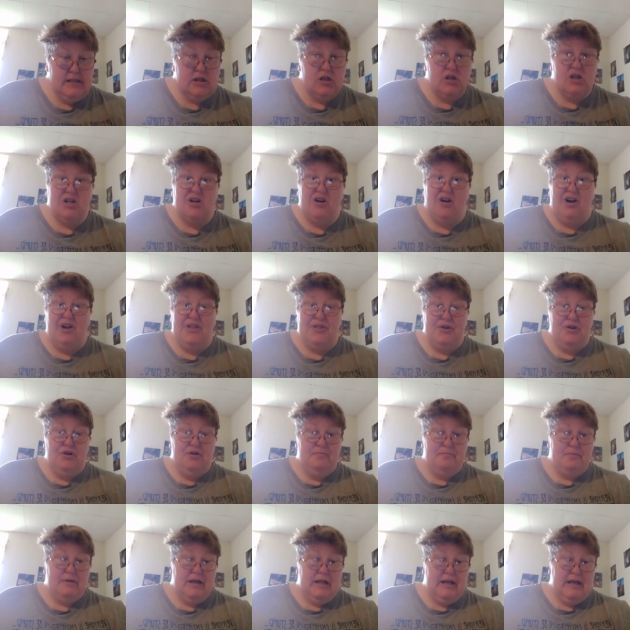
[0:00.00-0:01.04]
a good author,
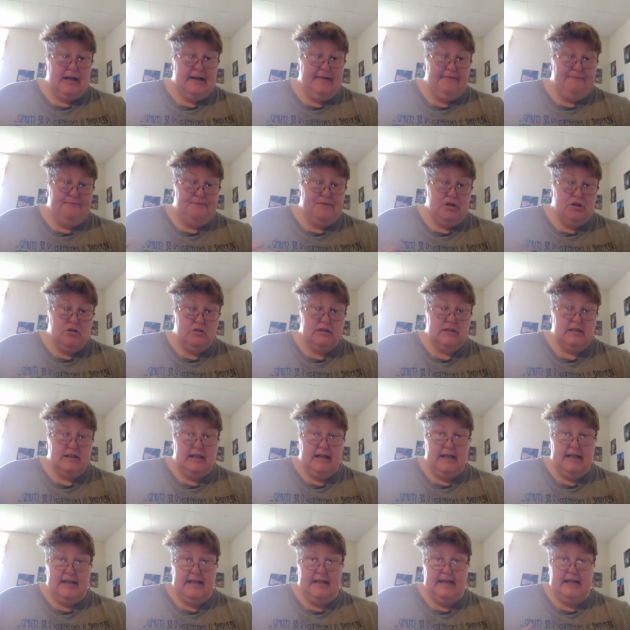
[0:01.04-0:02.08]
but I felt
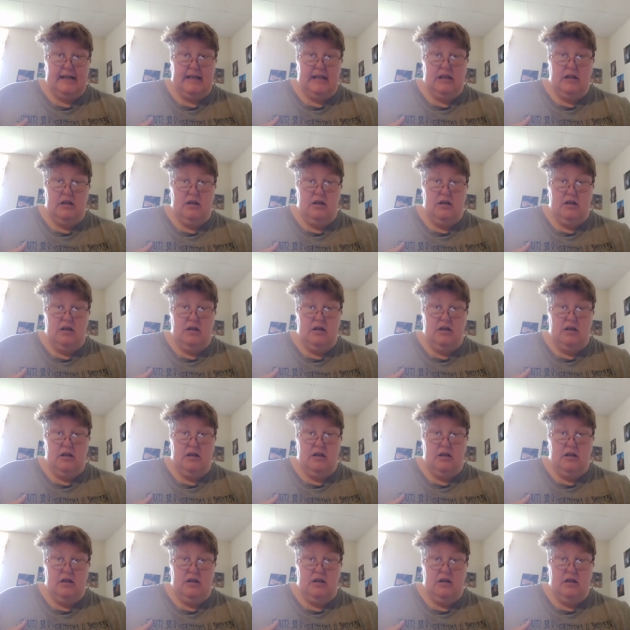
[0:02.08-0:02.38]
like